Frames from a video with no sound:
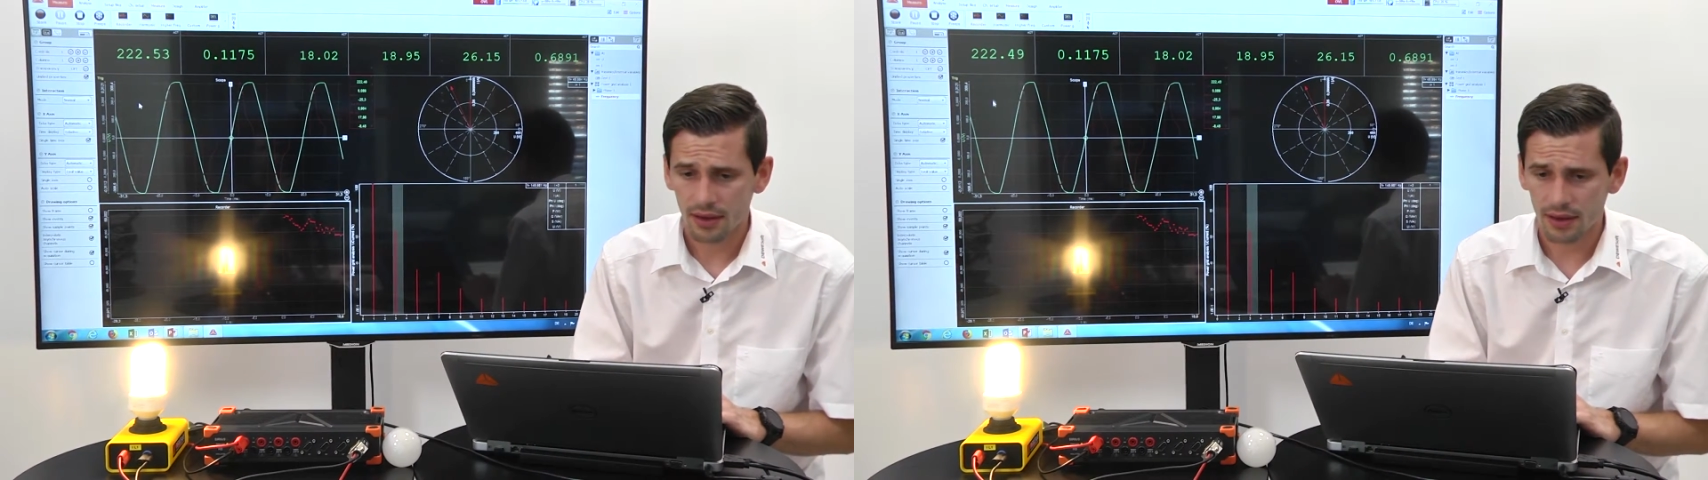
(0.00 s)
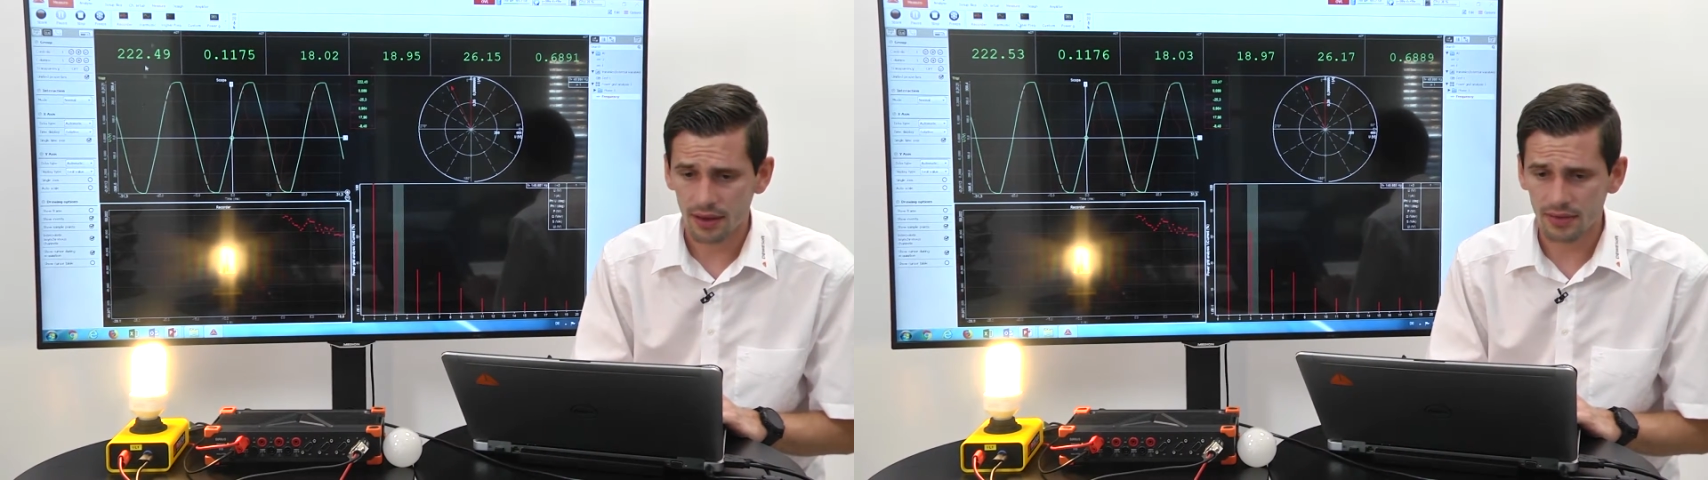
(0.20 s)

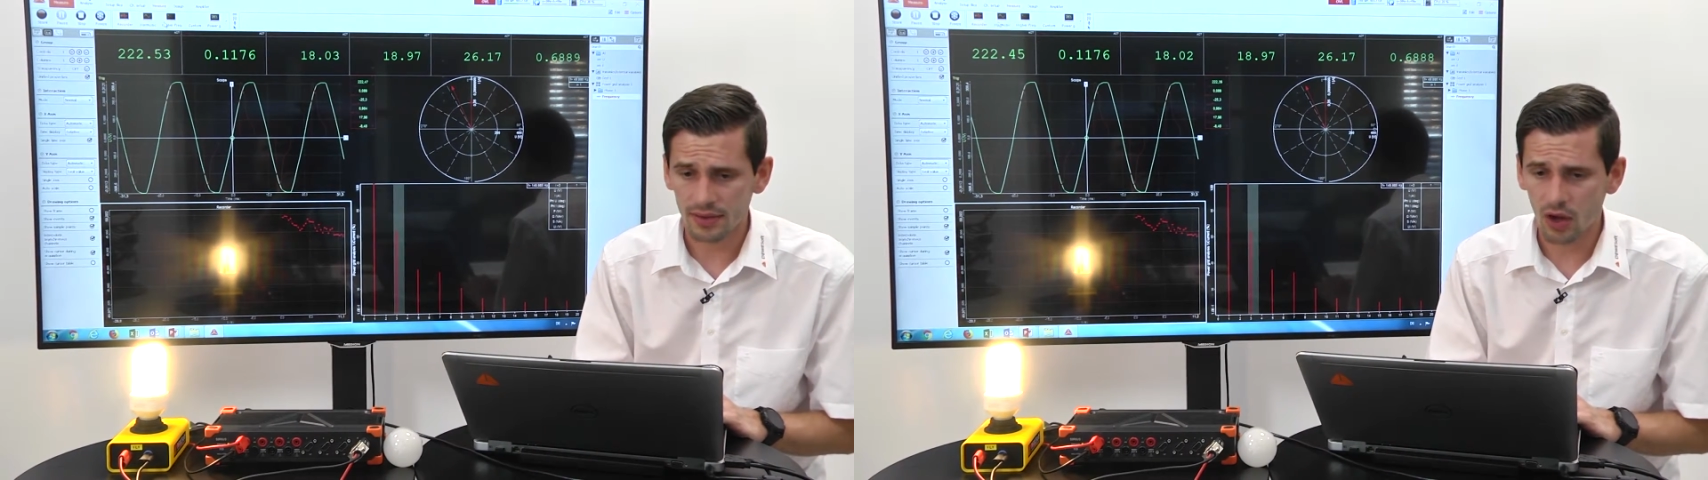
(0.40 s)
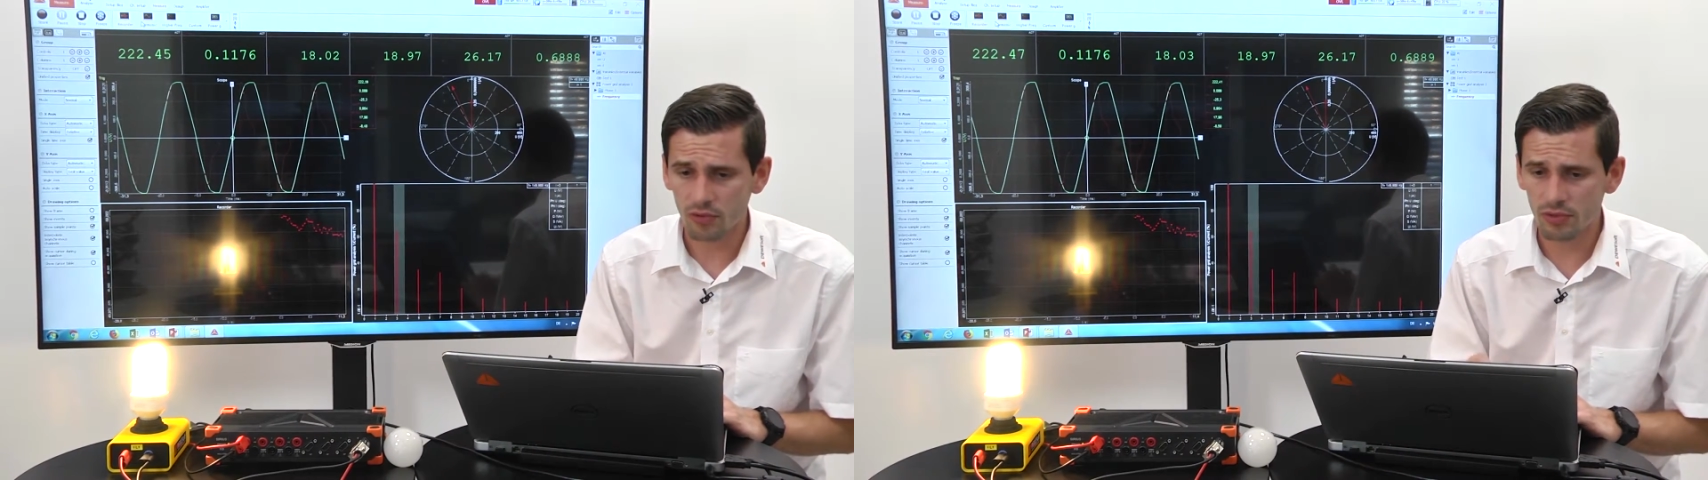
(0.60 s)

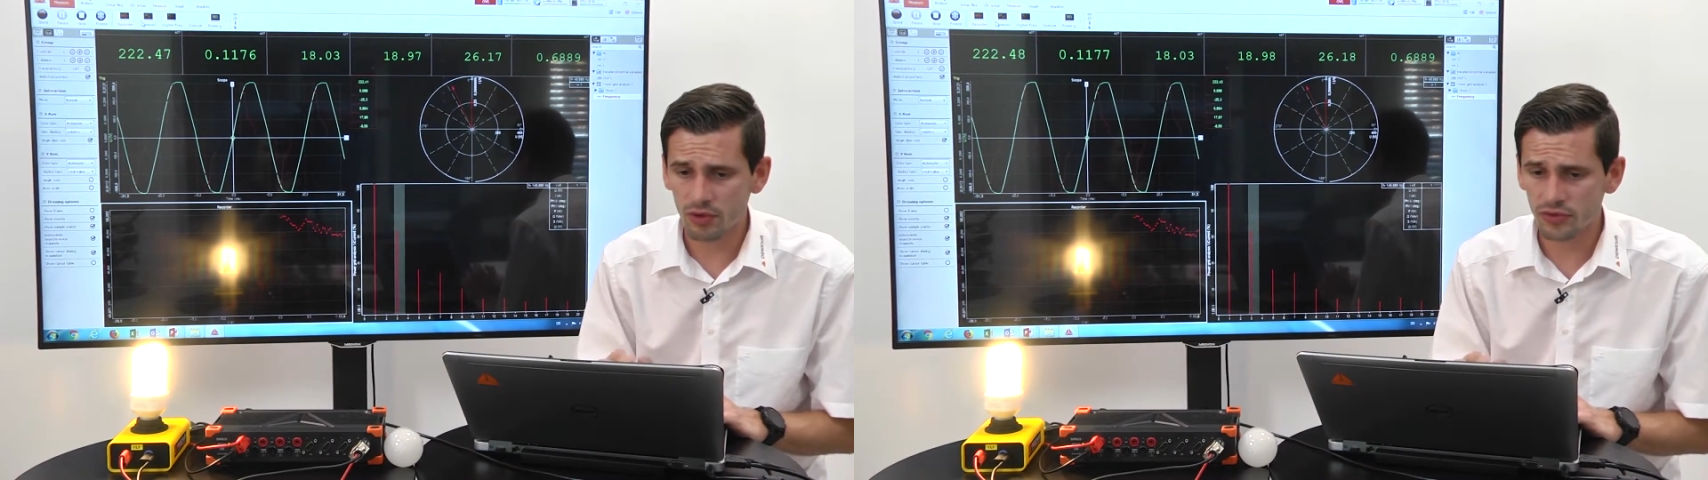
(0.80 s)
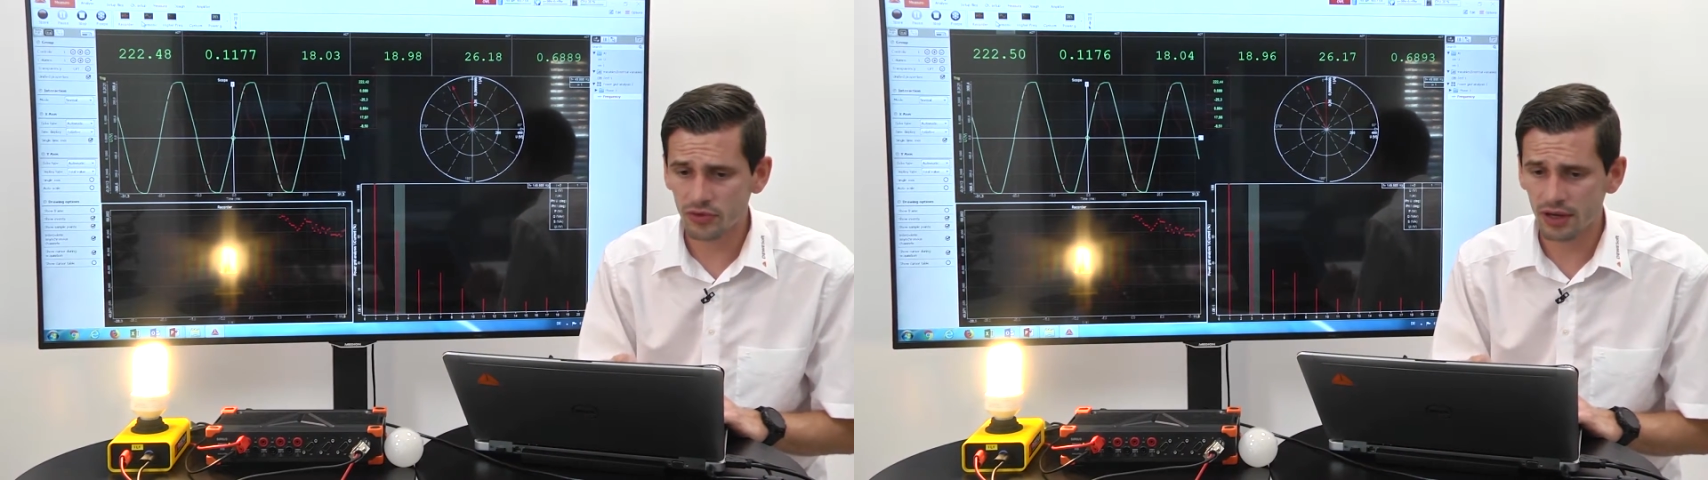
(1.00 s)
and now we
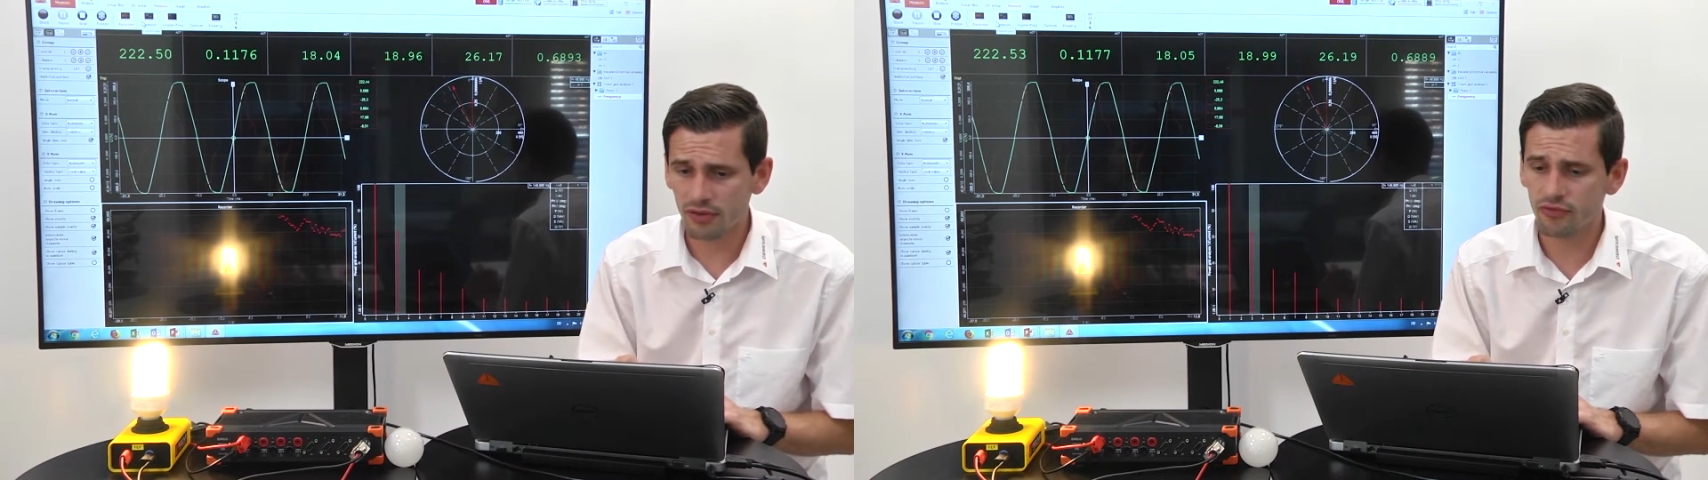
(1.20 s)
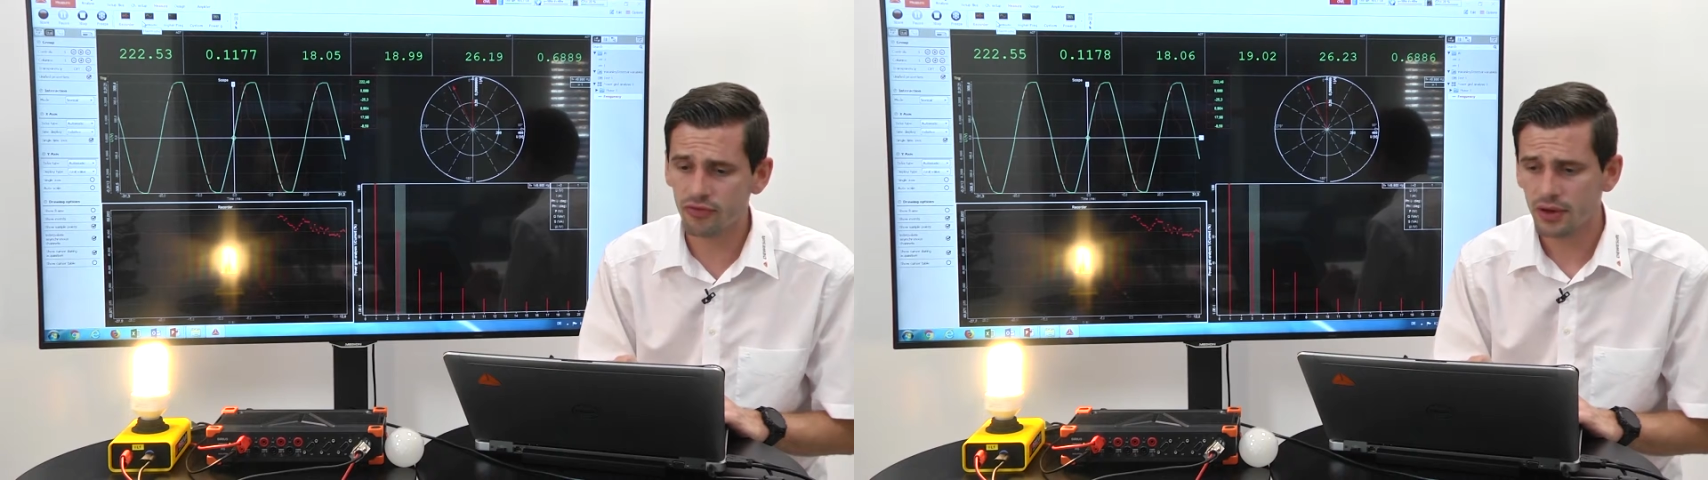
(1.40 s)
want to
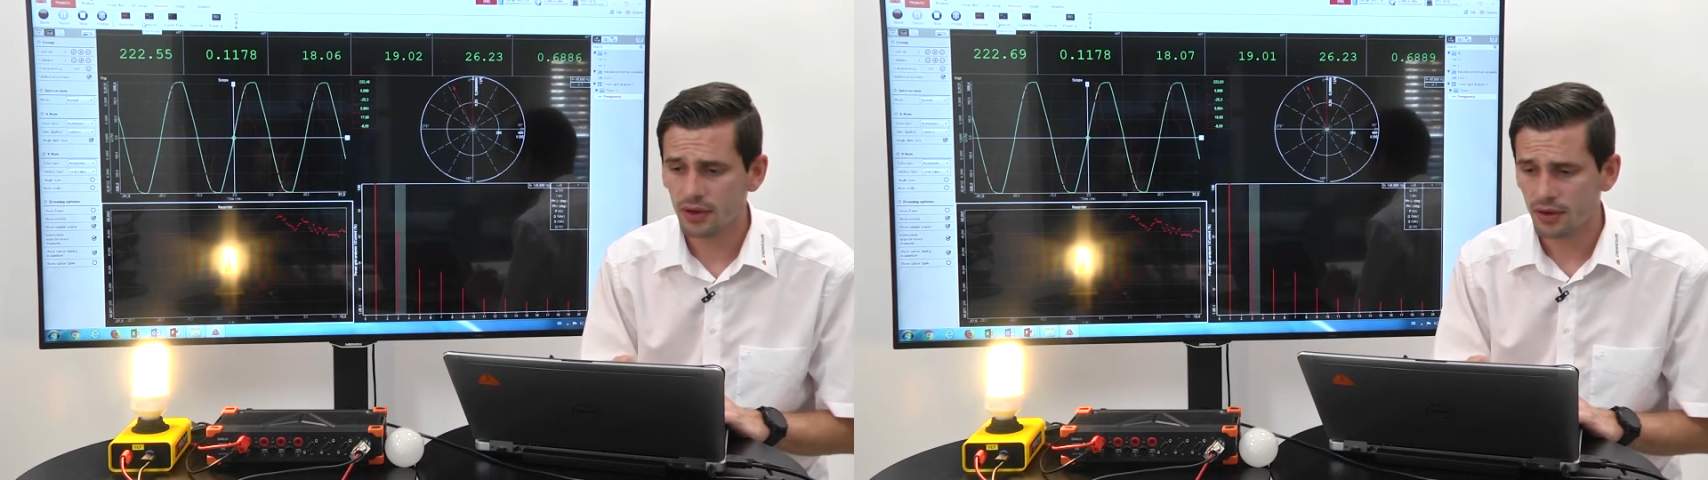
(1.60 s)
have